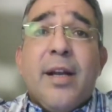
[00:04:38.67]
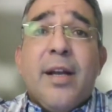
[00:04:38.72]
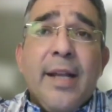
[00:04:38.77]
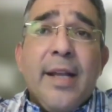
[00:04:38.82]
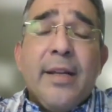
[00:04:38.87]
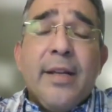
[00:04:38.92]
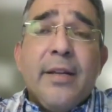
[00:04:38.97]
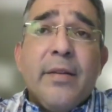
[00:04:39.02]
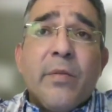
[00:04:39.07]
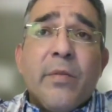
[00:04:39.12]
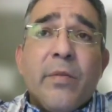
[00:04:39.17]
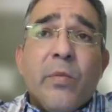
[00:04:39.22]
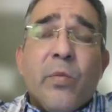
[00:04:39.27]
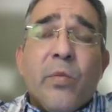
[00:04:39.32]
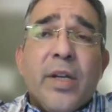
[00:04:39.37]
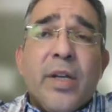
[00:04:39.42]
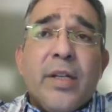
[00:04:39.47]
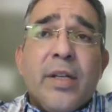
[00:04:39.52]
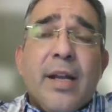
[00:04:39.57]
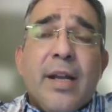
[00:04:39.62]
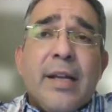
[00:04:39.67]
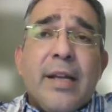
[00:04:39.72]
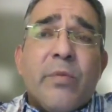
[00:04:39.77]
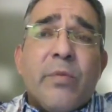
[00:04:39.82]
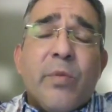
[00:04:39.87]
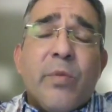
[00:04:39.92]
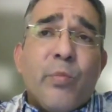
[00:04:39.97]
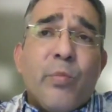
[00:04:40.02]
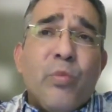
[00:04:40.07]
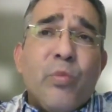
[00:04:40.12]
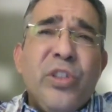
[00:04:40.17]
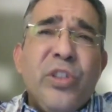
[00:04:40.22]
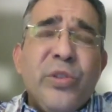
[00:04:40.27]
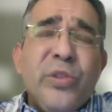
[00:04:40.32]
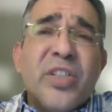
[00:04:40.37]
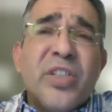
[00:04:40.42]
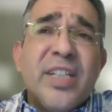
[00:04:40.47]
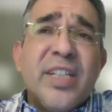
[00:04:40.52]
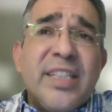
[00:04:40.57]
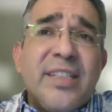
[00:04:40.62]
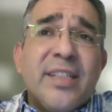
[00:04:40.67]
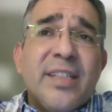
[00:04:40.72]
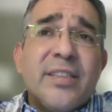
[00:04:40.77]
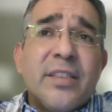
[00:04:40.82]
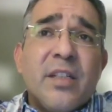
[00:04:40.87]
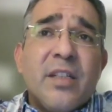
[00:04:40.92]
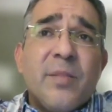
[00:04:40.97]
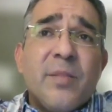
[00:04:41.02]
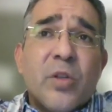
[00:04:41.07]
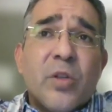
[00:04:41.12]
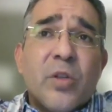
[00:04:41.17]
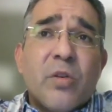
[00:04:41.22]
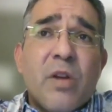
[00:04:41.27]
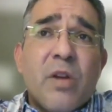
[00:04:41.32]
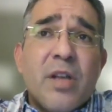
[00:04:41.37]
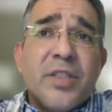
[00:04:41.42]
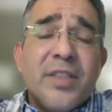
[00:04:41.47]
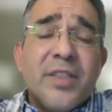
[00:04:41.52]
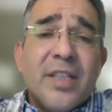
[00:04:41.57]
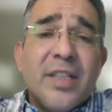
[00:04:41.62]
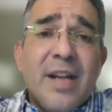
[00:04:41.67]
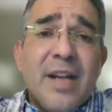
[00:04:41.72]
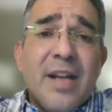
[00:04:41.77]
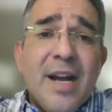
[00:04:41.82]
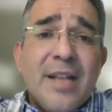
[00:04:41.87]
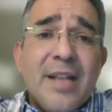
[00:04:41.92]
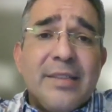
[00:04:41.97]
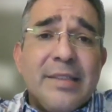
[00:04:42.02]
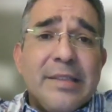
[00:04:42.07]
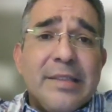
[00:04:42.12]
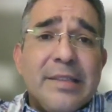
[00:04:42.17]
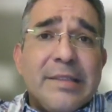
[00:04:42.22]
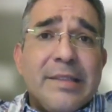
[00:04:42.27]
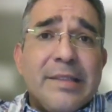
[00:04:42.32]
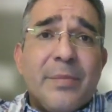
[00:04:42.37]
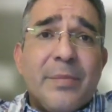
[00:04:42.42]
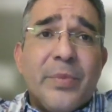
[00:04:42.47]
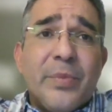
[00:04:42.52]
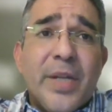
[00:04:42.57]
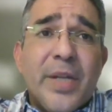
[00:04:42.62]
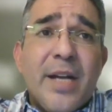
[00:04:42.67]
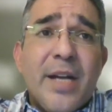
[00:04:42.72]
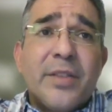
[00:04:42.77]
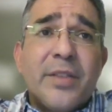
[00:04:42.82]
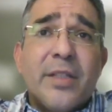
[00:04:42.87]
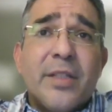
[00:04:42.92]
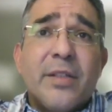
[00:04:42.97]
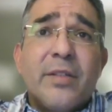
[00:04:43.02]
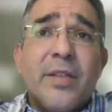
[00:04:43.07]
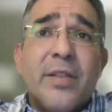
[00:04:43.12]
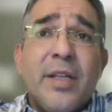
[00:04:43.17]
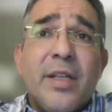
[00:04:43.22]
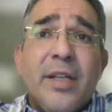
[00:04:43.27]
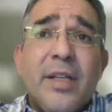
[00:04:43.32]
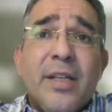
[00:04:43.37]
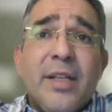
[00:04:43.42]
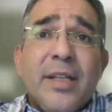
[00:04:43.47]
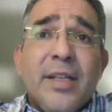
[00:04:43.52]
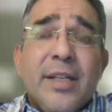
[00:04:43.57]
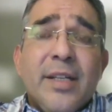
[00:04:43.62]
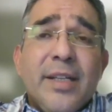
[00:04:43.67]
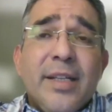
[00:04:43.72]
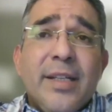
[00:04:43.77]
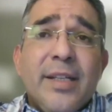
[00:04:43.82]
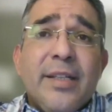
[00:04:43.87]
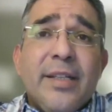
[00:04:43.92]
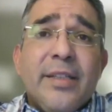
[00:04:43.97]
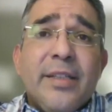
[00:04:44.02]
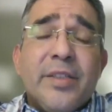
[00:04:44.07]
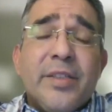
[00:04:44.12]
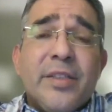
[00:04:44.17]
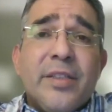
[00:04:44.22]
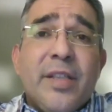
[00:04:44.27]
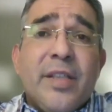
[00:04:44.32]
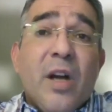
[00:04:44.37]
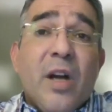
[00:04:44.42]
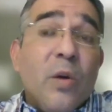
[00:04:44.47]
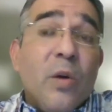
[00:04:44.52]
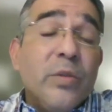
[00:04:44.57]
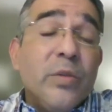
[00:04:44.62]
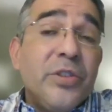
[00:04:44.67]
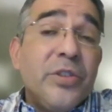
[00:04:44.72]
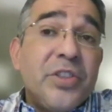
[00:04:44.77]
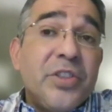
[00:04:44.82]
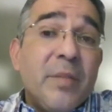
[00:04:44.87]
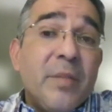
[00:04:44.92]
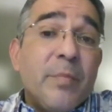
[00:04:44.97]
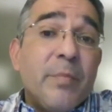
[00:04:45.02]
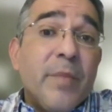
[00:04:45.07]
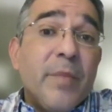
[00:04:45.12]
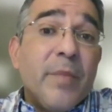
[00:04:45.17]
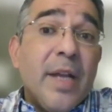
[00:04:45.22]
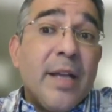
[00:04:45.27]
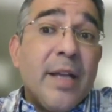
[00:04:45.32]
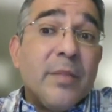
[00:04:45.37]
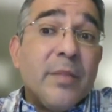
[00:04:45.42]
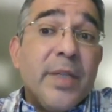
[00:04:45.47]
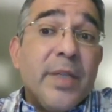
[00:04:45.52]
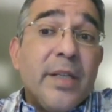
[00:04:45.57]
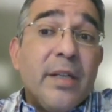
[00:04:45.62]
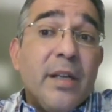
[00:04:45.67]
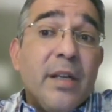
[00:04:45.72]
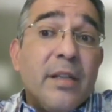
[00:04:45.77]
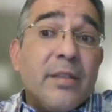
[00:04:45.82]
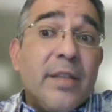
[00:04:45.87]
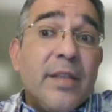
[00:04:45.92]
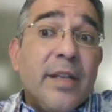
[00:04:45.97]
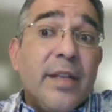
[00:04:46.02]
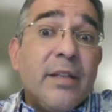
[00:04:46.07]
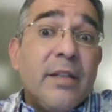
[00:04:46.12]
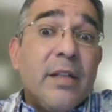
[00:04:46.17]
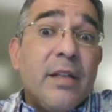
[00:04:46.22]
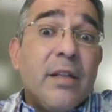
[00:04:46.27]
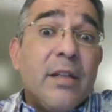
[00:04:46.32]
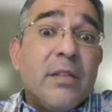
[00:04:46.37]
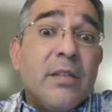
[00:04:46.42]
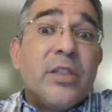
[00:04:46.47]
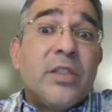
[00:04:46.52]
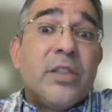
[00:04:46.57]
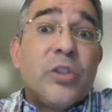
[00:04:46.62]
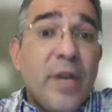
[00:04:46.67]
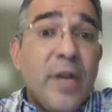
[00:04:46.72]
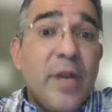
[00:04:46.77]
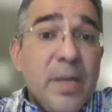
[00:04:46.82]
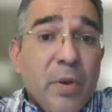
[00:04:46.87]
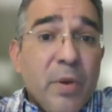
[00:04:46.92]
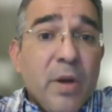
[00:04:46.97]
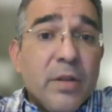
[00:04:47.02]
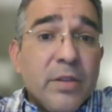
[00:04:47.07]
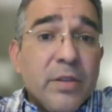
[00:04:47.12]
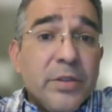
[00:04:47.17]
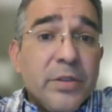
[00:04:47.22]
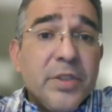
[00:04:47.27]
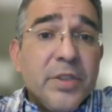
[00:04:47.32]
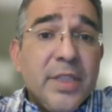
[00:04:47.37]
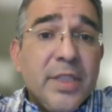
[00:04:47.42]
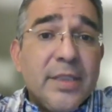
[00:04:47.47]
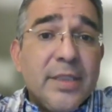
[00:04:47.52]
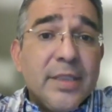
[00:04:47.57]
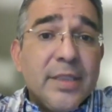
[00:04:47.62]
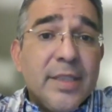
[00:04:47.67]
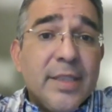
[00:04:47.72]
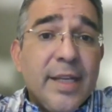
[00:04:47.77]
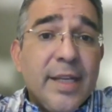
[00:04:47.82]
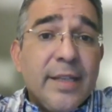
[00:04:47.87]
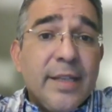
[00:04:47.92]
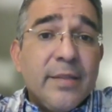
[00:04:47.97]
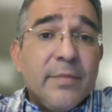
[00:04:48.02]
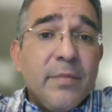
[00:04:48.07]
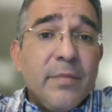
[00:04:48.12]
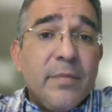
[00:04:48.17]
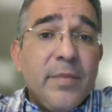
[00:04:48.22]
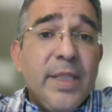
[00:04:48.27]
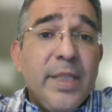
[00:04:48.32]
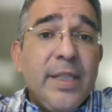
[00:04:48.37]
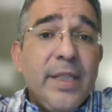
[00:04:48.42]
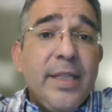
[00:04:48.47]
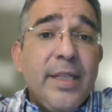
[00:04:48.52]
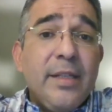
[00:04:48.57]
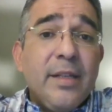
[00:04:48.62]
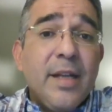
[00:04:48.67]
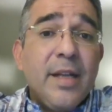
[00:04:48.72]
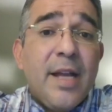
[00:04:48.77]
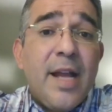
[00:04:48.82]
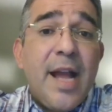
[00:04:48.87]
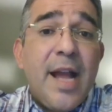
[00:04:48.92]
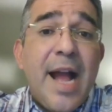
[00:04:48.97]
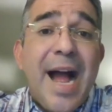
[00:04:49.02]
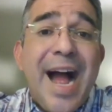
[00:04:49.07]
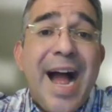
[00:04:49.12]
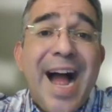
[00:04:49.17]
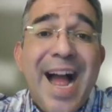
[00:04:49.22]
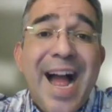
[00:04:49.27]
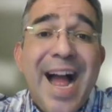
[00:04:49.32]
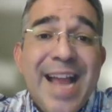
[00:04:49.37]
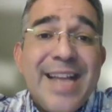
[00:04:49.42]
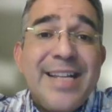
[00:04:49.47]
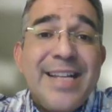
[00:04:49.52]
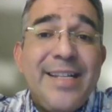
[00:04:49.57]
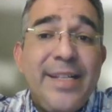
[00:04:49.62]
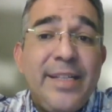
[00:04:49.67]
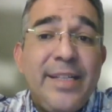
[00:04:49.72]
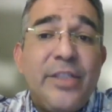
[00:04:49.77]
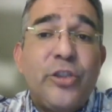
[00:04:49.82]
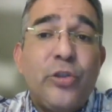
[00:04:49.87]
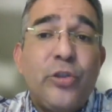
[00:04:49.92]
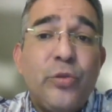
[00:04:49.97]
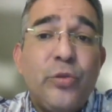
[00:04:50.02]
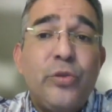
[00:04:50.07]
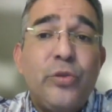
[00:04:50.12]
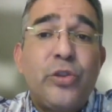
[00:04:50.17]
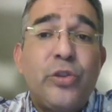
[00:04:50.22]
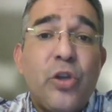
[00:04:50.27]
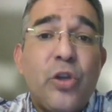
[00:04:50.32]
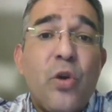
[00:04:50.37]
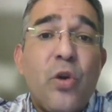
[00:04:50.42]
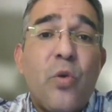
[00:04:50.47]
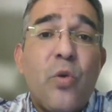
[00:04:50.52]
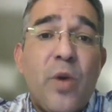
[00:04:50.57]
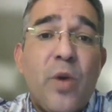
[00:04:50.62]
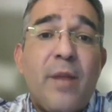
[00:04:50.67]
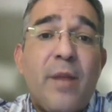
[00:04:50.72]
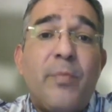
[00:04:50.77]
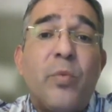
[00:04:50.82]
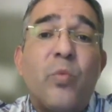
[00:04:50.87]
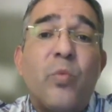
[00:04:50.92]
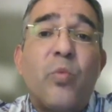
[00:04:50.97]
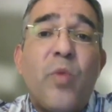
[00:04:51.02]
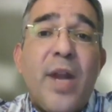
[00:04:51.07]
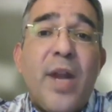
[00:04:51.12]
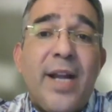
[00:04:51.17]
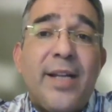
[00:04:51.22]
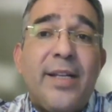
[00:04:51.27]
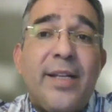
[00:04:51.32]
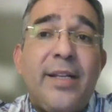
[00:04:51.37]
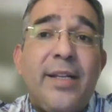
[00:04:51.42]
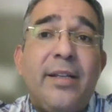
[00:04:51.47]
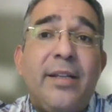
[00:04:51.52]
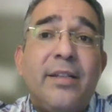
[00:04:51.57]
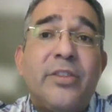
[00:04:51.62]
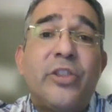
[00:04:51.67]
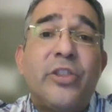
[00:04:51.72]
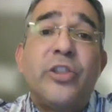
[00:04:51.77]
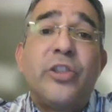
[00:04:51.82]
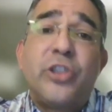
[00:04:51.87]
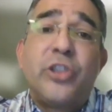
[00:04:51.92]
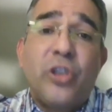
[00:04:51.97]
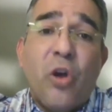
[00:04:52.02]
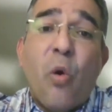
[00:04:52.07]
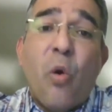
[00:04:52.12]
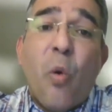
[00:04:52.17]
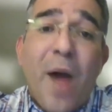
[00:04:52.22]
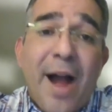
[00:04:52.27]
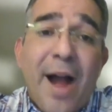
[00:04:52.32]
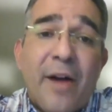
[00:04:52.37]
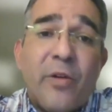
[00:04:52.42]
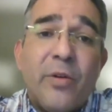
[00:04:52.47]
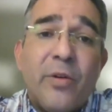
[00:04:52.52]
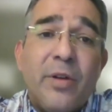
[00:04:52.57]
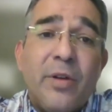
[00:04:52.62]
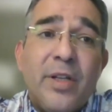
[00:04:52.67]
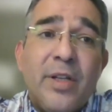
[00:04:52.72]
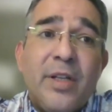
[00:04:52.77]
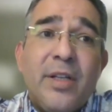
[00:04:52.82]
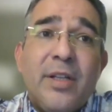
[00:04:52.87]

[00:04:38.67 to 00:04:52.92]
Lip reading: And what usually doesn't come across in the content that I put out there is the ownership element that the trade partners need to take, meaning I need to show up ready to show out.